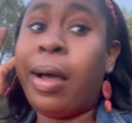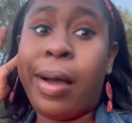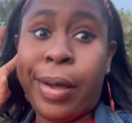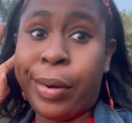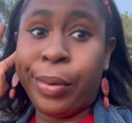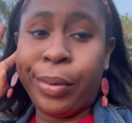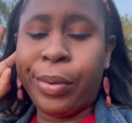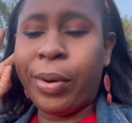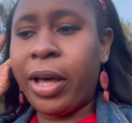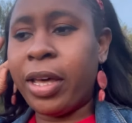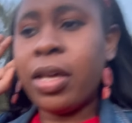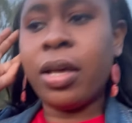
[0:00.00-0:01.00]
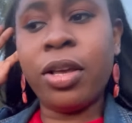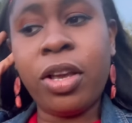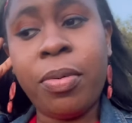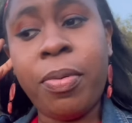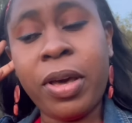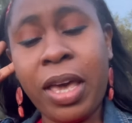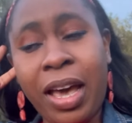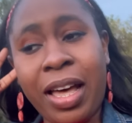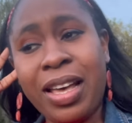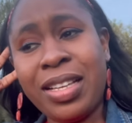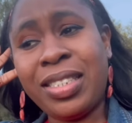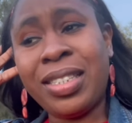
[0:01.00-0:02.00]
i don't know why well yeah
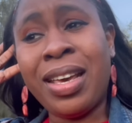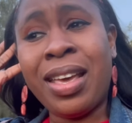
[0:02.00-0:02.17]
guys